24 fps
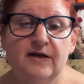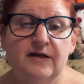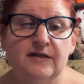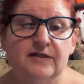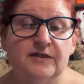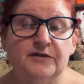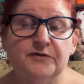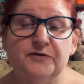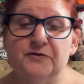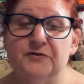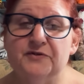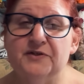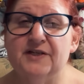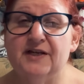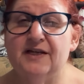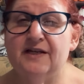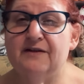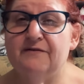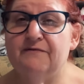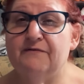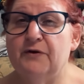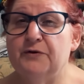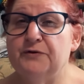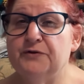So you'll see a
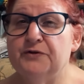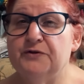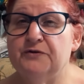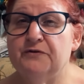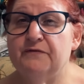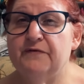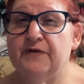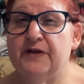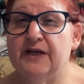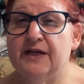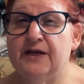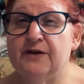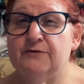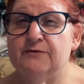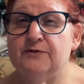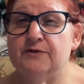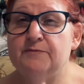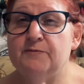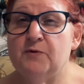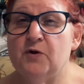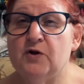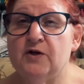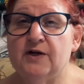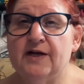devotional video
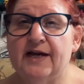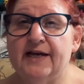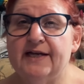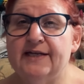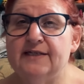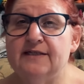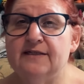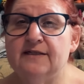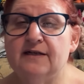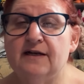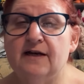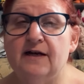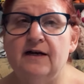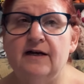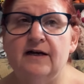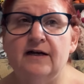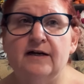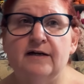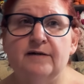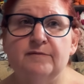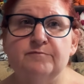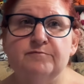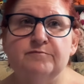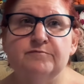tomorrow night,
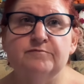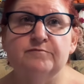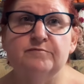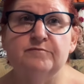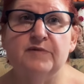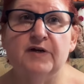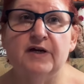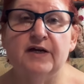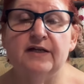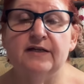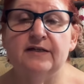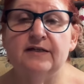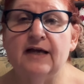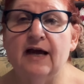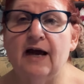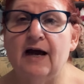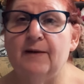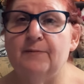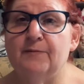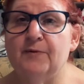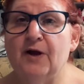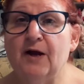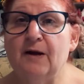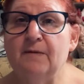um, but
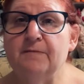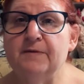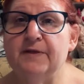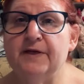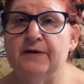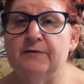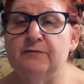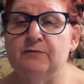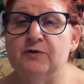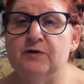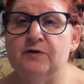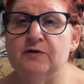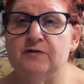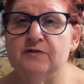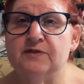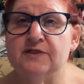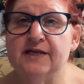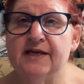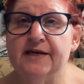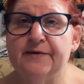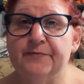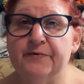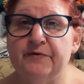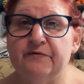I probably will
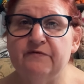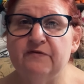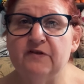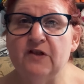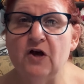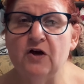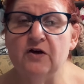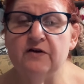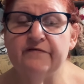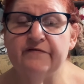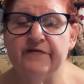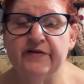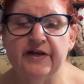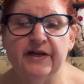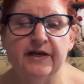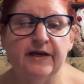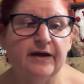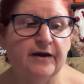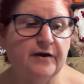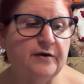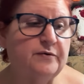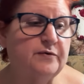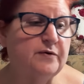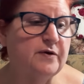skip a vlog
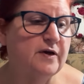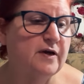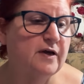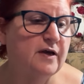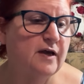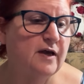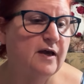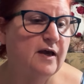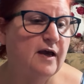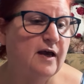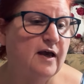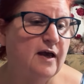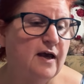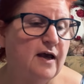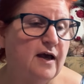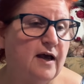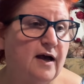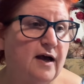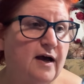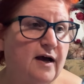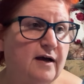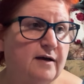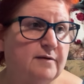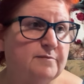video
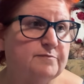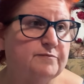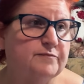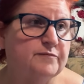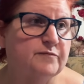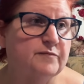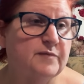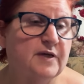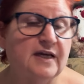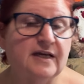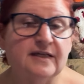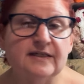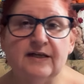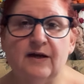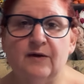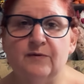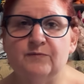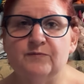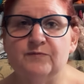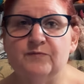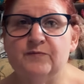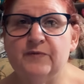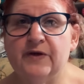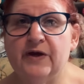because I'll
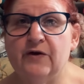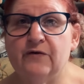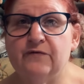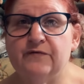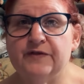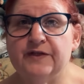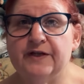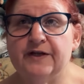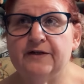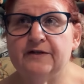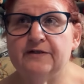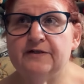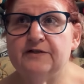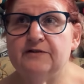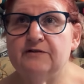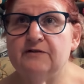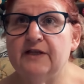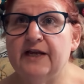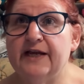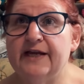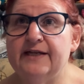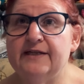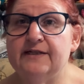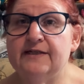be over there till
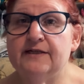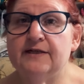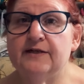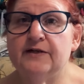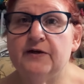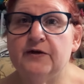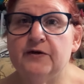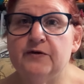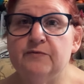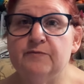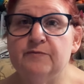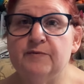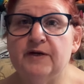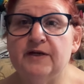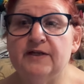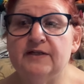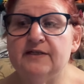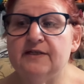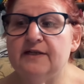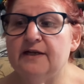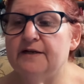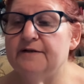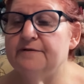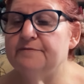late.
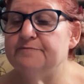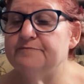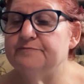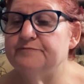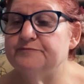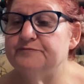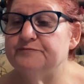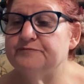But um,